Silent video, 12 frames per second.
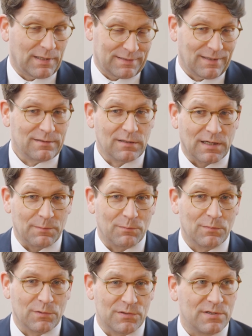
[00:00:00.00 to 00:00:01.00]
at that
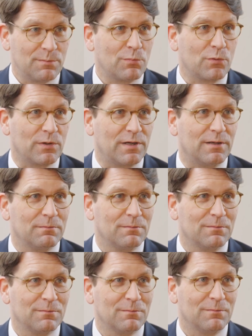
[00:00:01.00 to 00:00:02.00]
time, contemporary
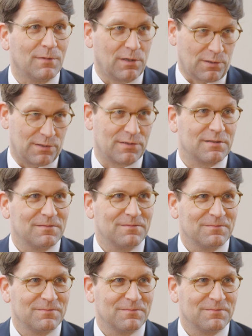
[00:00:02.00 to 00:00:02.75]
art